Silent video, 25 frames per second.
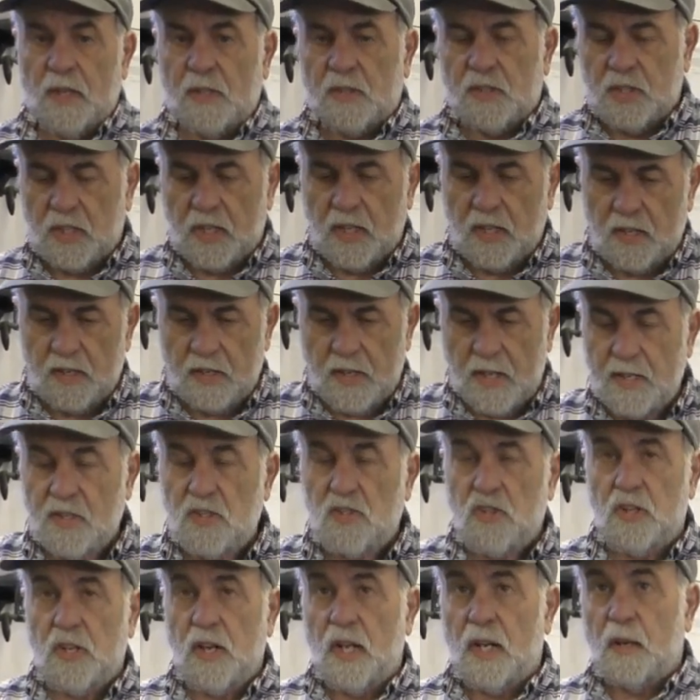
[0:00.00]
to get an
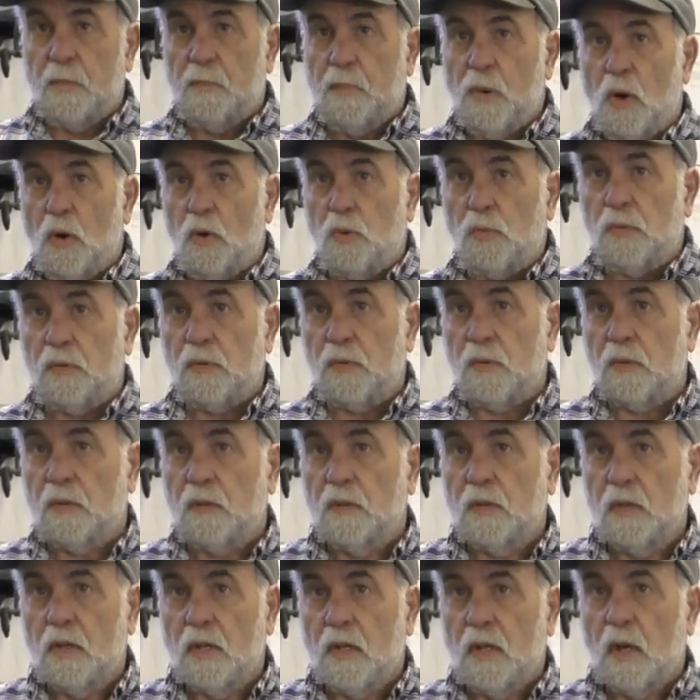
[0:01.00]
engine on a boat,
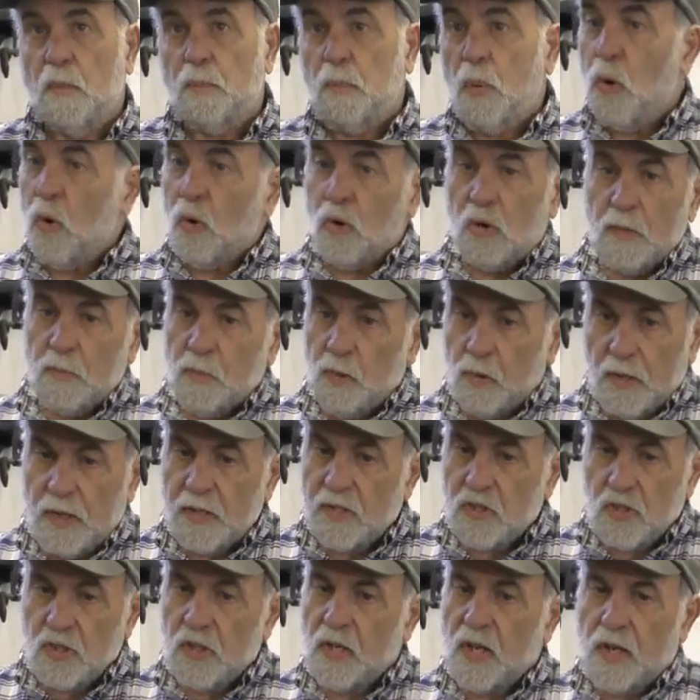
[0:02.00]
a portable
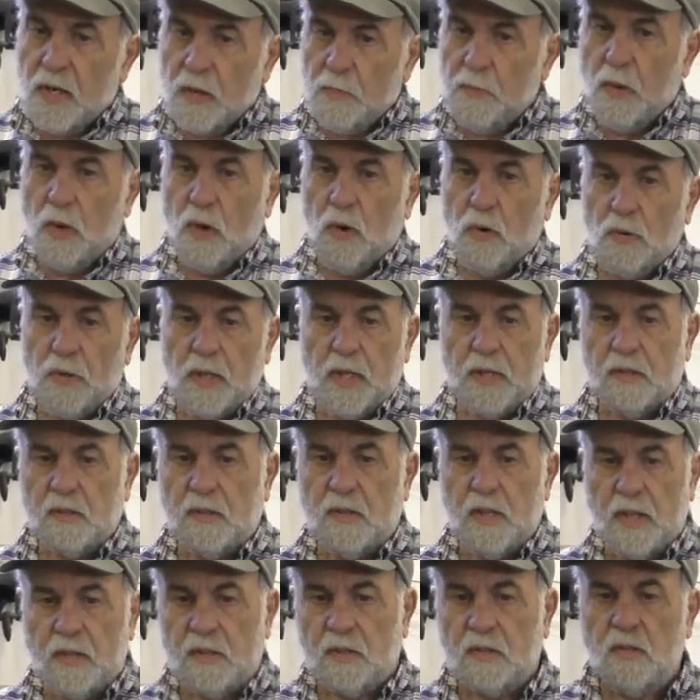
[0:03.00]
engine on a boat,
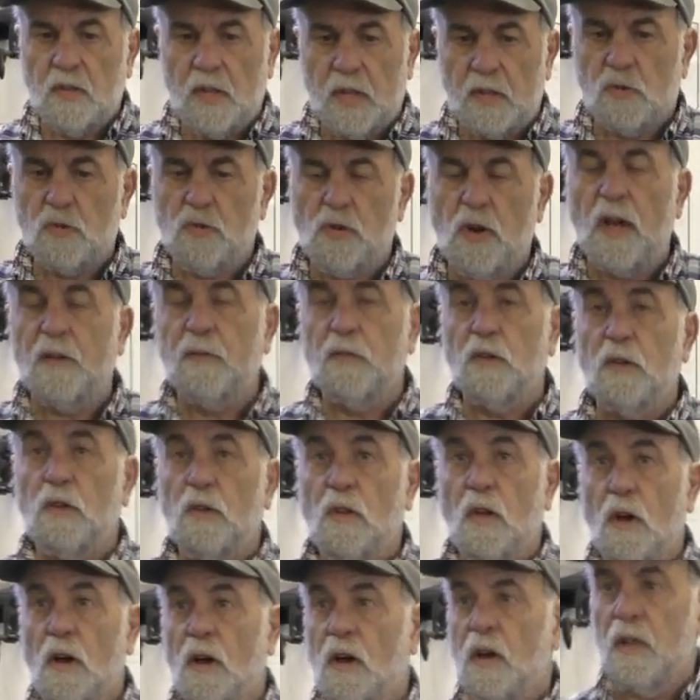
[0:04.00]
and travel
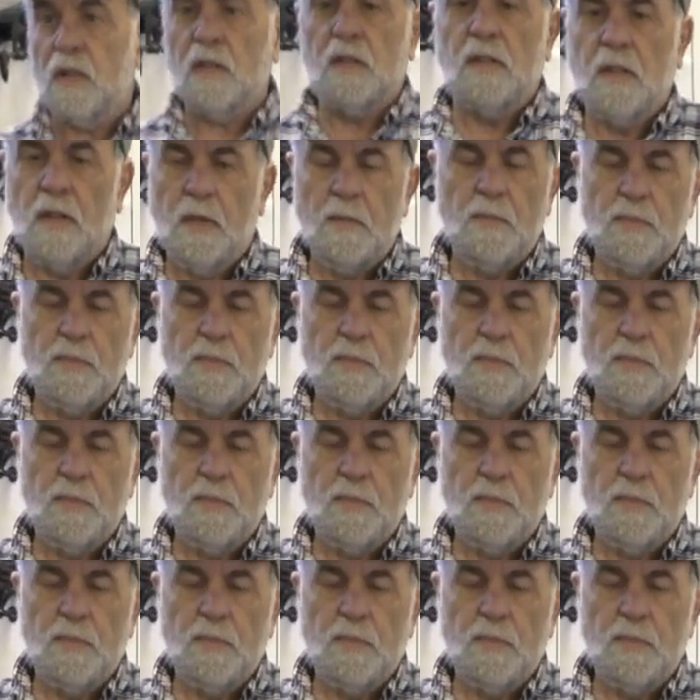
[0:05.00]
along.